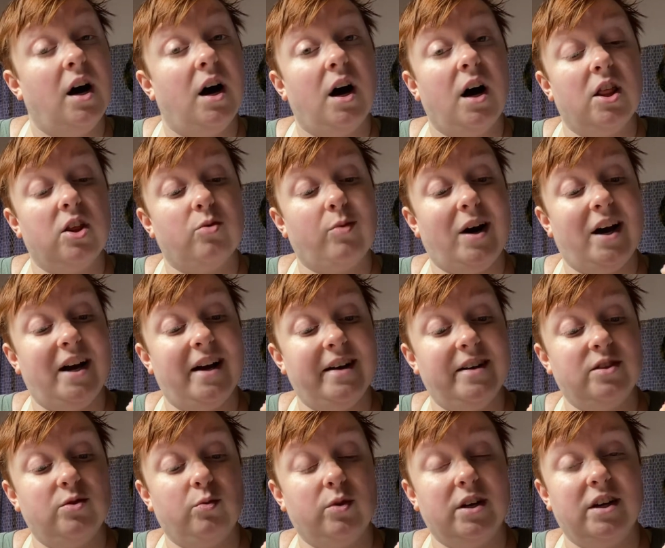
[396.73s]

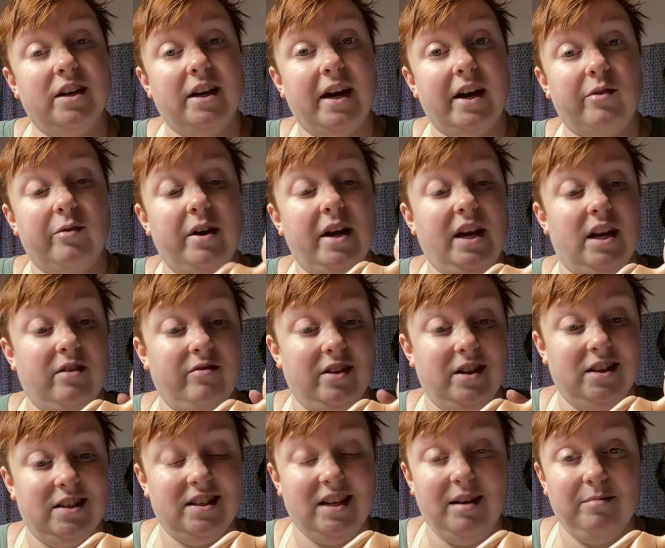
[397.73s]
Otherwise, we're going to get creative. And the
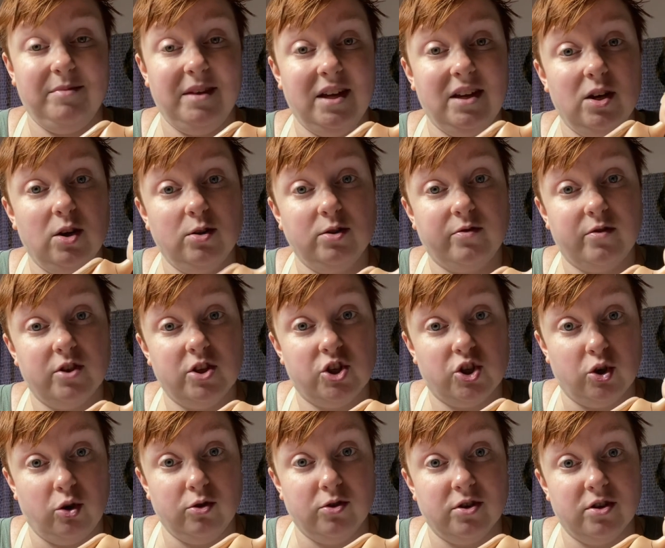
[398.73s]
same thing goes for the
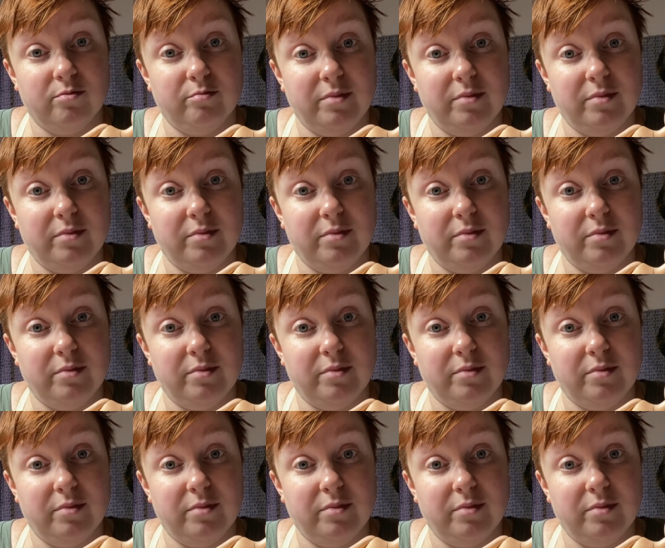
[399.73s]
shoulder